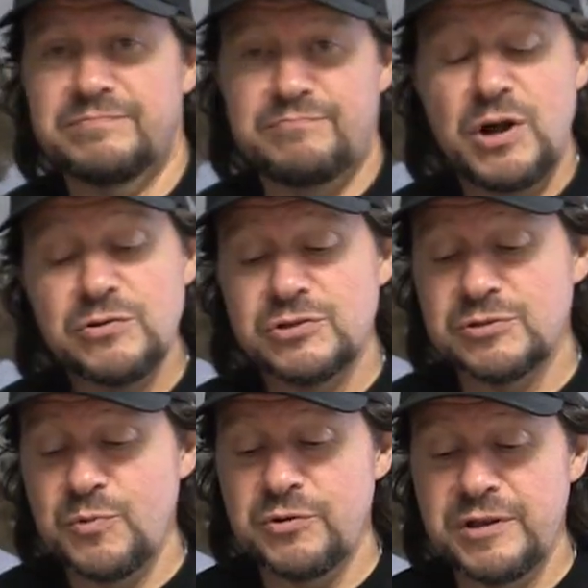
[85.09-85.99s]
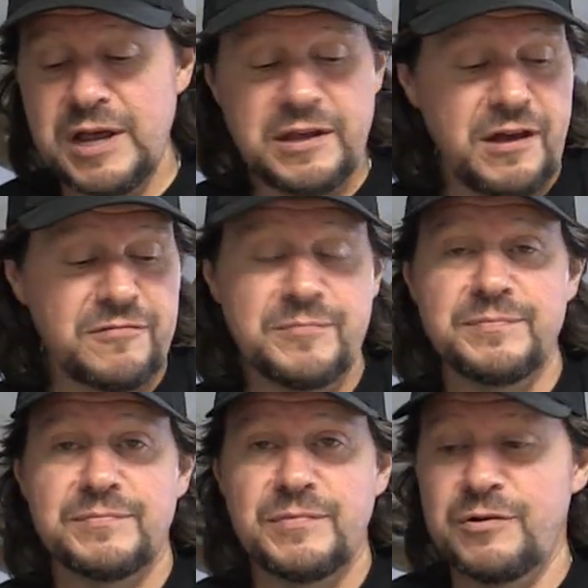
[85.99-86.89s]
more than any of them,
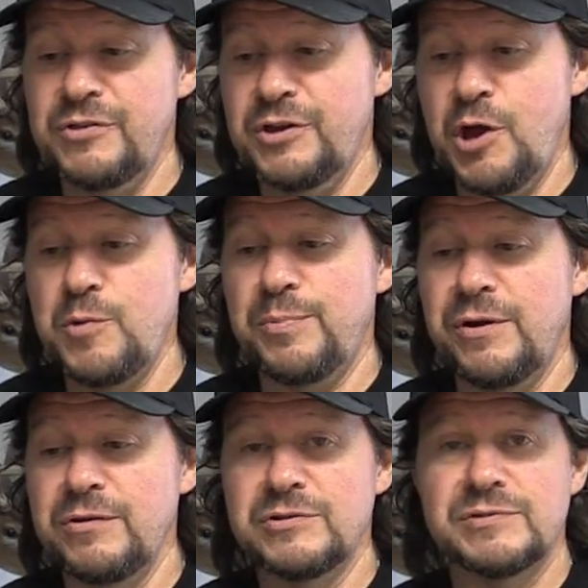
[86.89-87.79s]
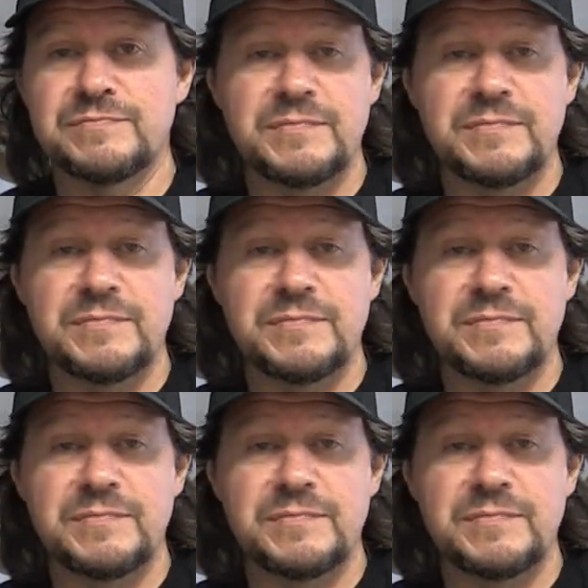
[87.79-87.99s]
are the GoPros.